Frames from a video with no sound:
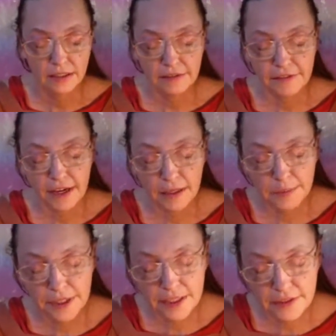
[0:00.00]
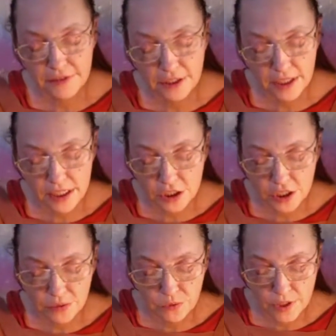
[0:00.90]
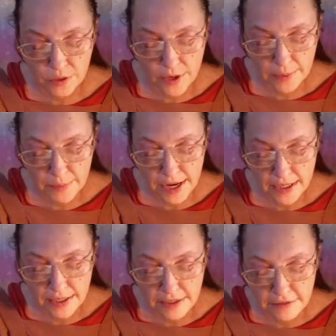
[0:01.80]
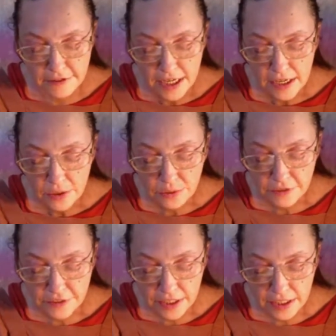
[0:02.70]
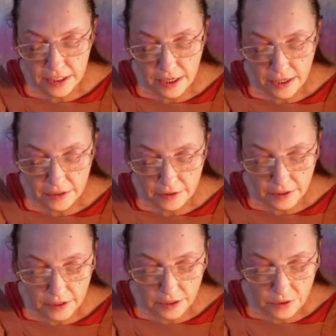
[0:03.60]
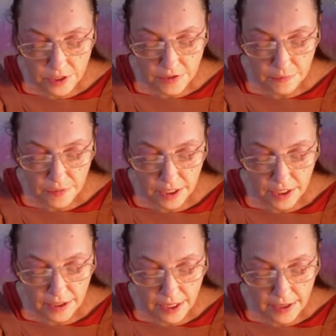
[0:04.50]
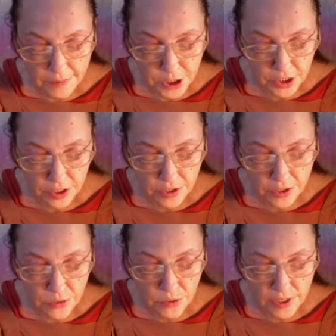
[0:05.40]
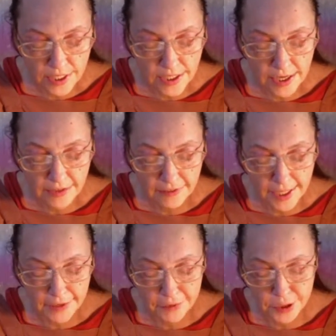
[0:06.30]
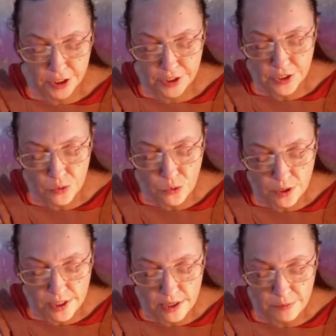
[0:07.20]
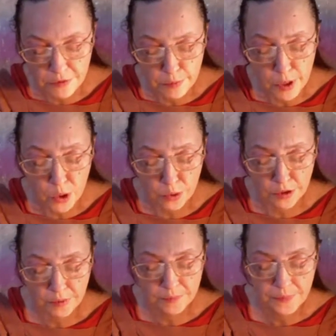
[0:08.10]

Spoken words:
The fireplace of the kitchen was quite massive, revealing either the use of many laborers or slave laborers or some of both.